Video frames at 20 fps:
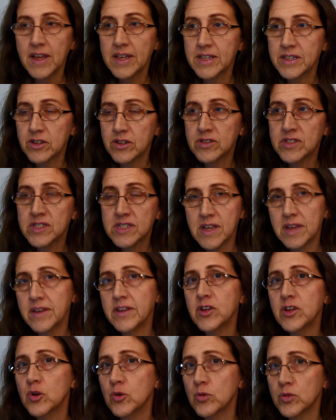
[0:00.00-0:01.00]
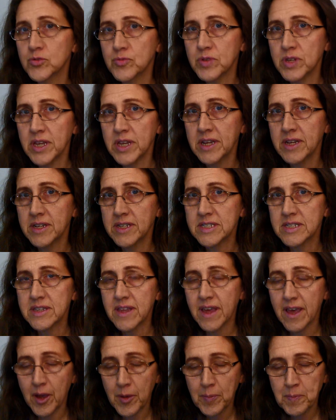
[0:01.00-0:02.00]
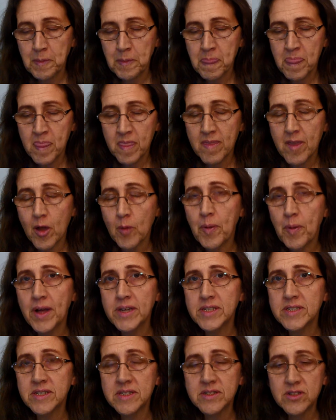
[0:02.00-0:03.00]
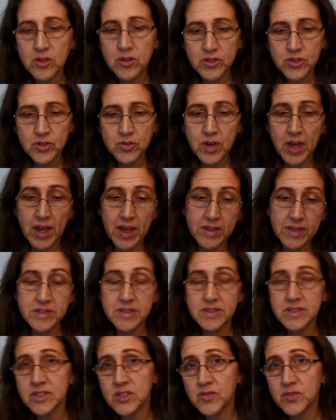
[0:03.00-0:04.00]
and setting goals relating to that. Now, Pisces also has a